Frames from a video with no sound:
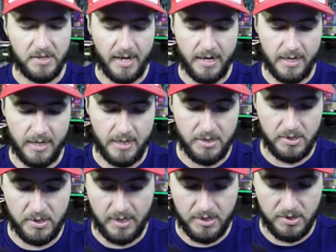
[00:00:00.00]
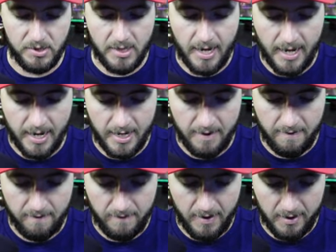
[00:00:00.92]
set is not
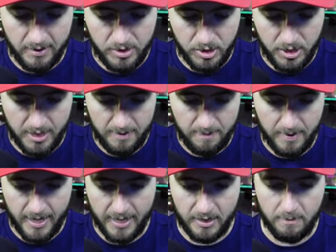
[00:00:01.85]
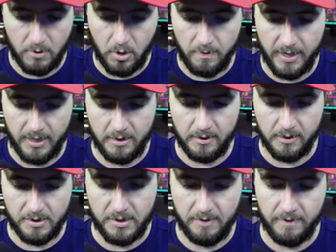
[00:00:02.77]
very cheap at the moment.
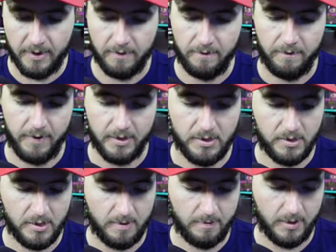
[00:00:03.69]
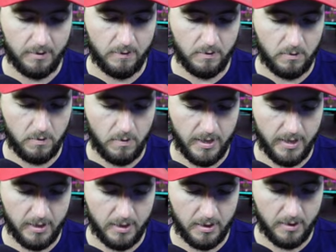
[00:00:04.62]
Let's see if I can fix something real
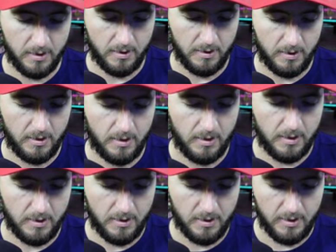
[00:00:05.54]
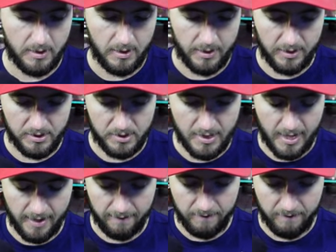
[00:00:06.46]
quick. It's not